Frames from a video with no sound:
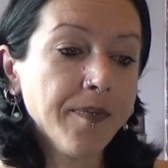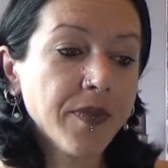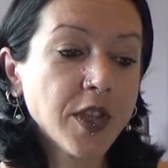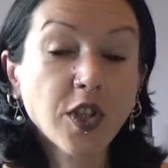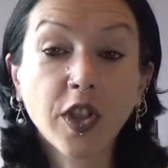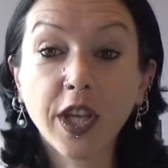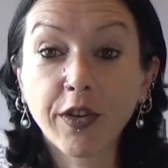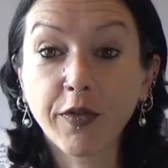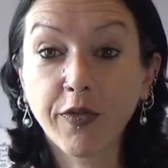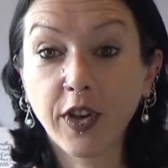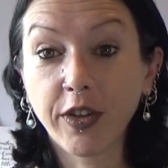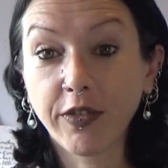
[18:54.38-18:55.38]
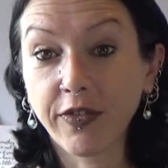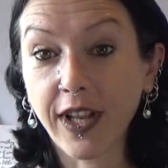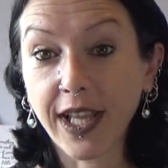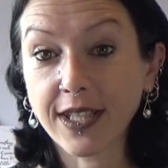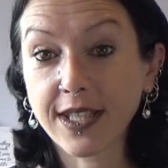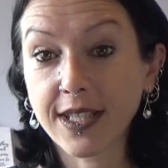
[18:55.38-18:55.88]
so that it fully
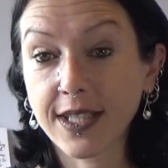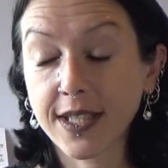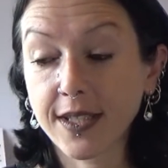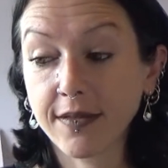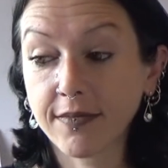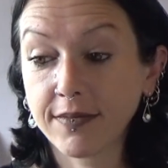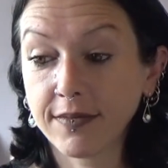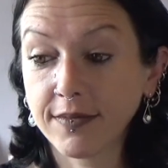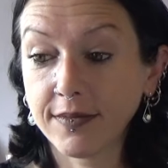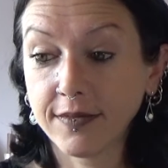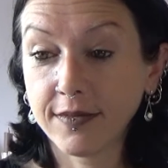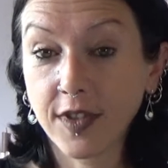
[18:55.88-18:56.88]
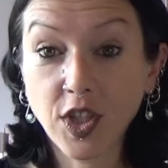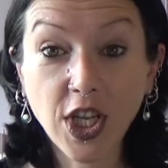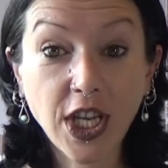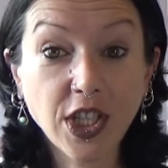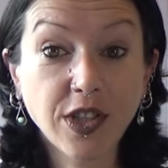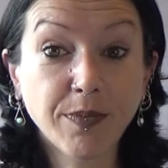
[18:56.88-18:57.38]
reflects the
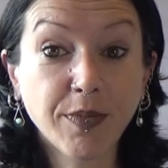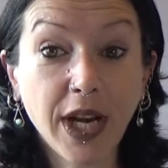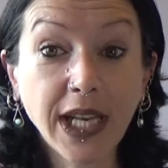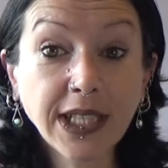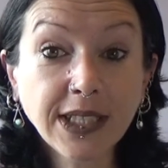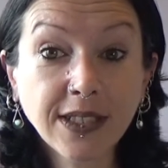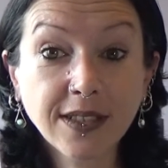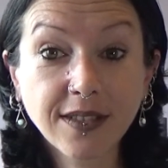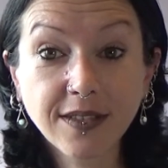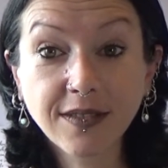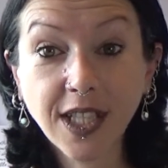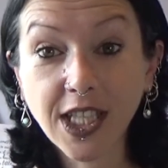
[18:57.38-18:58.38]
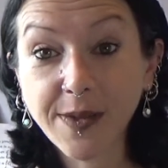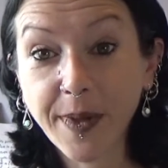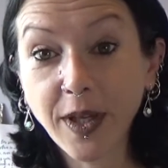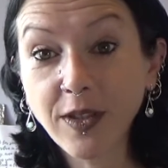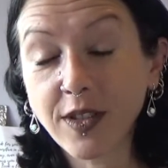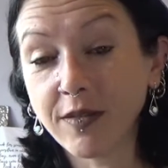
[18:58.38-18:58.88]
change in brand, I
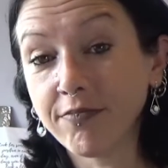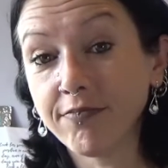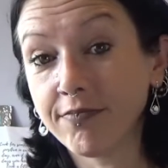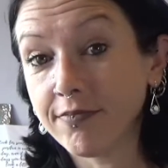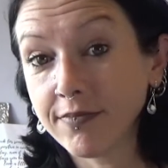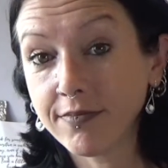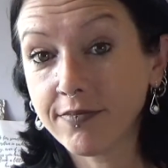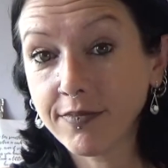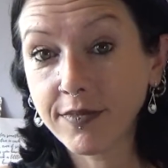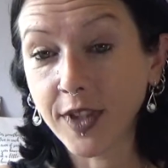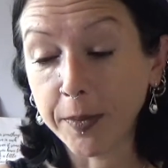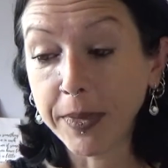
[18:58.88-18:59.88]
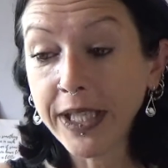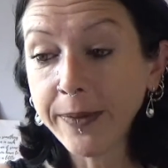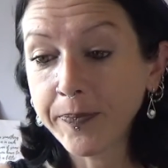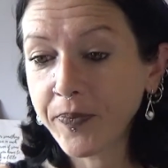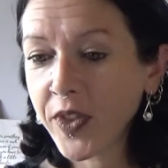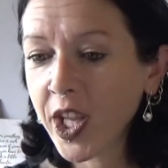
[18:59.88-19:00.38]
suppose, and me.
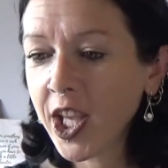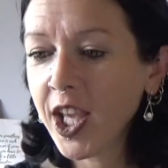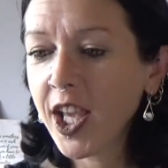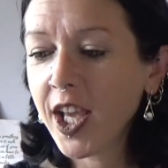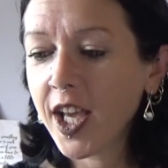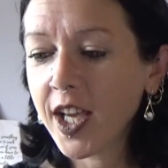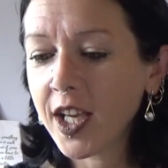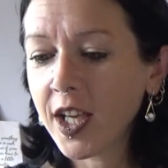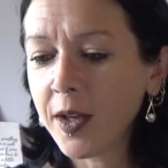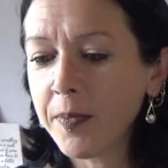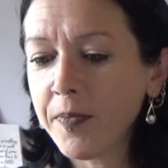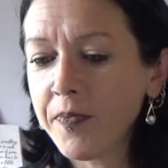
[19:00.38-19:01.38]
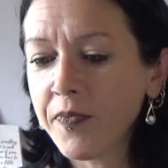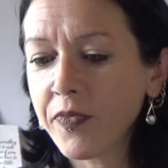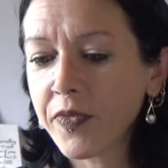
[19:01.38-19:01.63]
I